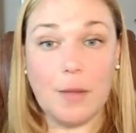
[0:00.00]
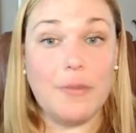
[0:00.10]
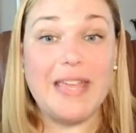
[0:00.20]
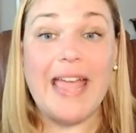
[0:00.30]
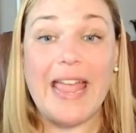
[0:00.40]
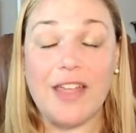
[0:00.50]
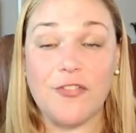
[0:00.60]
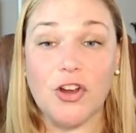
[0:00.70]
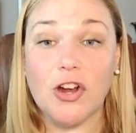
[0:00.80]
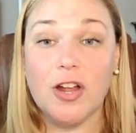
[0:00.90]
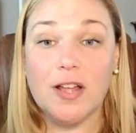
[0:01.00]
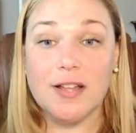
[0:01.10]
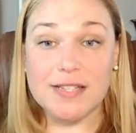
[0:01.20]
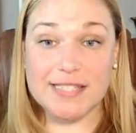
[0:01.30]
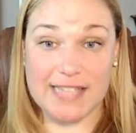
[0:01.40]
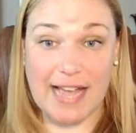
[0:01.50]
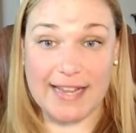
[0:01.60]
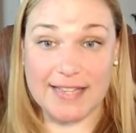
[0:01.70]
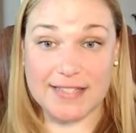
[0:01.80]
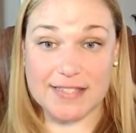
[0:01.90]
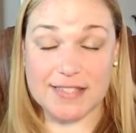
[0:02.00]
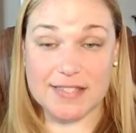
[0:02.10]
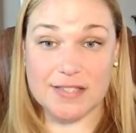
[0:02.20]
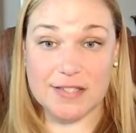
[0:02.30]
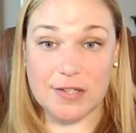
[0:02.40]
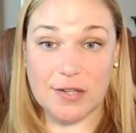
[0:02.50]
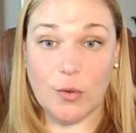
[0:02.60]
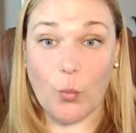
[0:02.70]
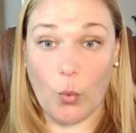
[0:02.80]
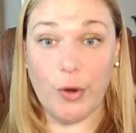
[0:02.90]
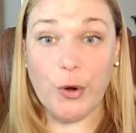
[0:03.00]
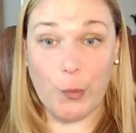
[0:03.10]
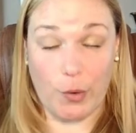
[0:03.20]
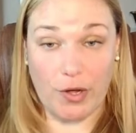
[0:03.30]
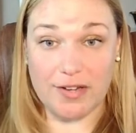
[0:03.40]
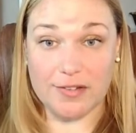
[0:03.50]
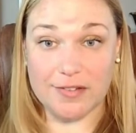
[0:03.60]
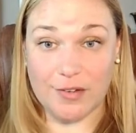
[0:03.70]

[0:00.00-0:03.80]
behavior science 101.